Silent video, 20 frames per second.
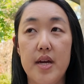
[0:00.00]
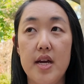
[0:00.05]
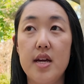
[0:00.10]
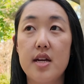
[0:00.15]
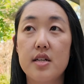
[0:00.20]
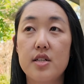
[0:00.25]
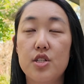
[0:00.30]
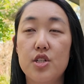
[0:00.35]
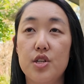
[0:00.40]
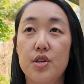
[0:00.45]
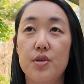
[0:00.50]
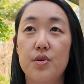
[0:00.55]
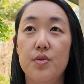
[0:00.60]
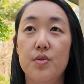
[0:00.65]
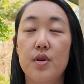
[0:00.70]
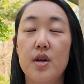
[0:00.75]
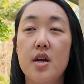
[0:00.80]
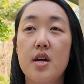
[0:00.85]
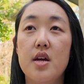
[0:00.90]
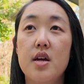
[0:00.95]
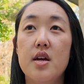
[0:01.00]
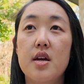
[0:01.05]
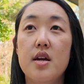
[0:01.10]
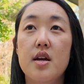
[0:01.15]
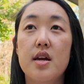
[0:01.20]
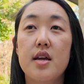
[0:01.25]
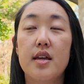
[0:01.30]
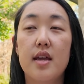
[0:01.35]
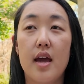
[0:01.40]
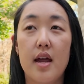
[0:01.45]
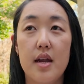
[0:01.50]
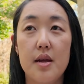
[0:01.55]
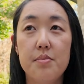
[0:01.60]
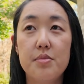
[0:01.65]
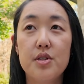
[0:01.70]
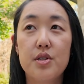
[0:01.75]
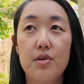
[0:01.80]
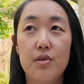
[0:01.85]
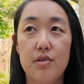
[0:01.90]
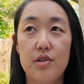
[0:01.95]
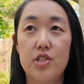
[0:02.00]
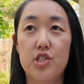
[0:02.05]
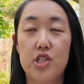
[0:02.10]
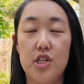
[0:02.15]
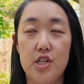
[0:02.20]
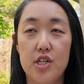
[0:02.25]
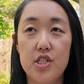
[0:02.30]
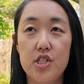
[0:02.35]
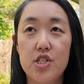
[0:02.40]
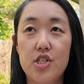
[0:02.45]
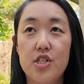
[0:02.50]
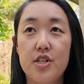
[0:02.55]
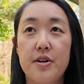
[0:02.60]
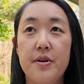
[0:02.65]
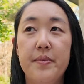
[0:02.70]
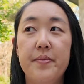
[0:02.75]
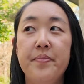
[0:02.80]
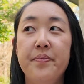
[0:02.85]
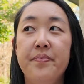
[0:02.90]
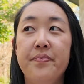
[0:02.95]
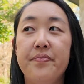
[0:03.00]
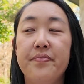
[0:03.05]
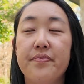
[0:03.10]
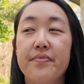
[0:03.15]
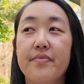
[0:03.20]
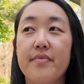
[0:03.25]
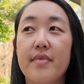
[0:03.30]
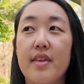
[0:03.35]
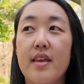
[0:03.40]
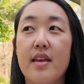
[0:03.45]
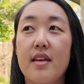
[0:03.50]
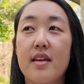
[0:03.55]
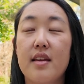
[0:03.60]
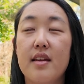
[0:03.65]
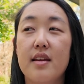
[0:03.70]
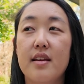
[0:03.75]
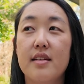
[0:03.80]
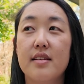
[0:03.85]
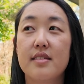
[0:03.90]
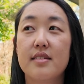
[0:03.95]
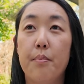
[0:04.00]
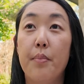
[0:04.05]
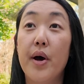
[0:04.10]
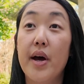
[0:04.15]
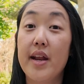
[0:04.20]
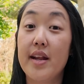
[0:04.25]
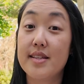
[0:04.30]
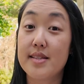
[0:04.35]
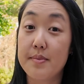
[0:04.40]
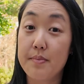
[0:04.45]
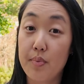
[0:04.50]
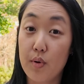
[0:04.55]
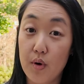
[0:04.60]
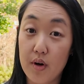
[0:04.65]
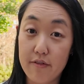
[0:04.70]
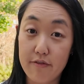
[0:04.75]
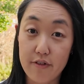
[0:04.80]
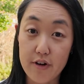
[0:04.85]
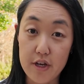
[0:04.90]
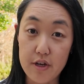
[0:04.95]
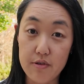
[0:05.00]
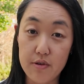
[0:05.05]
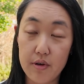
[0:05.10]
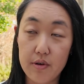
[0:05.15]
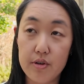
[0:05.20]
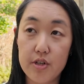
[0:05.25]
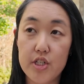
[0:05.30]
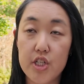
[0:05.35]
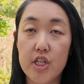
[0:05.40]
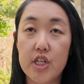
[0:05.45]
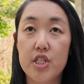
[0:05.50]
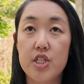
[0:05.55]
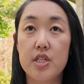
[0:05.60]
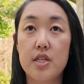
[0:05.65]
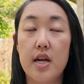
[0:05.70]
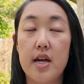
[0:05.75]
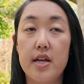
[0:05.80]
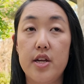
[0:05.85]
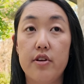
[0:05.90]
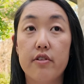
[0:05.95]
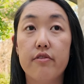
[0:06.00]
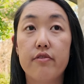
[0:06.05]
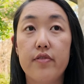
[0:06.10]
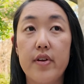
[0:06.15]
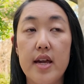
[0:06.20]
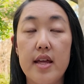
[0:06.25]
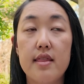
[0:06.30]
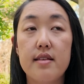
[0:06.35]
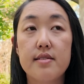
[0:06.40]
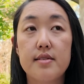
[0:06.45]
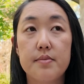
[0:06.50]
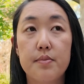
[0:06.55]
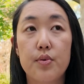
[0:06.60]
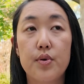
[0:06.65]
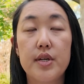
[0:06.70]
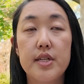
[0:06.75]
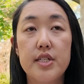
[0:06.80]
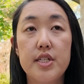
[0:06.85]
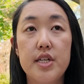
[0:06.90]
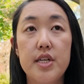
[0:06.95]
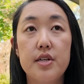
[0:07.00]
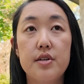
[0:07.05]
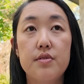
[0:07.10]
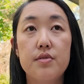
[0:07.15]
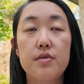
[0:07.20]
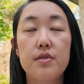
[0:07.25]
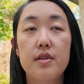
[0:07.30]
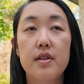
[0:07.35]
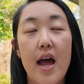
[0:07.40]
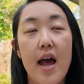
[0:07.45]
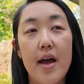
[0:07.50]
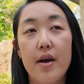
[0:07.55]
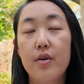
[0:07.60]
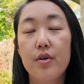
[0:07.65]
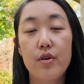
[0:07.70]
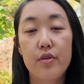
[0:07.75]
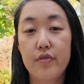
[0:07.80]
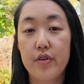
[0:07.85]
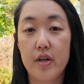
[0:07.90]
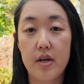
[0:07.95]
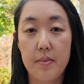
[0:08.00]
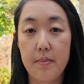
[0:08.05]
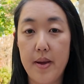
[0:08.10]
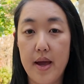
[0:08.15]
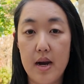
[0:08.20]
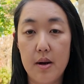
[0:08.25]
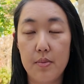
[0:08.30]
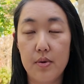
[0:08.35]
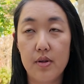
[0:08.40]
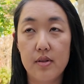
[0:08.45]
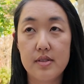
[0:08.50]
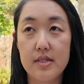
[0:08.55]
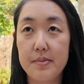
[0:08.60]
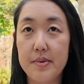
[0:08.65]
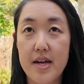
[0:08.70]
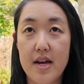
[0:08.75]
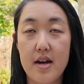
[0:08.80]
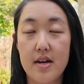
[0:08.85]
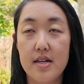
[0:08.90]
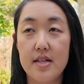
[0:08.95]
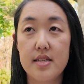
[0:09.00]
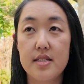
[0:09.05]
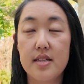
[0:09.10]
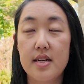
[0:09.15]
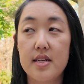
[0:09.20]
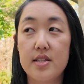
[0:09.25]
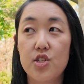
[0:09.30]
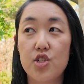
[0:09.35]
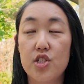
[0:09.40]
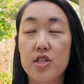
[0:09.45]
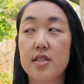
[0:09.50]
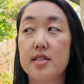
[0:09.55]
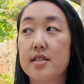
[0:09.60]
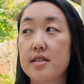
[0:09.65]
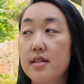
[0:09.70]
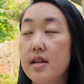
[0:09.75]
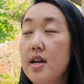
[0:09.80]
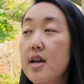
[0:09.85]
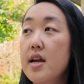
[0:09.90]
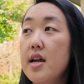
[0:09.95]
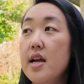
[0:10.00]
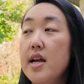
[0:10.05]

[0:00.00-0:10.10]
week to get him to go to church, but it's important for you to go to church, and your faith is important to you, I don't know if you're compatible, to be honest. It's just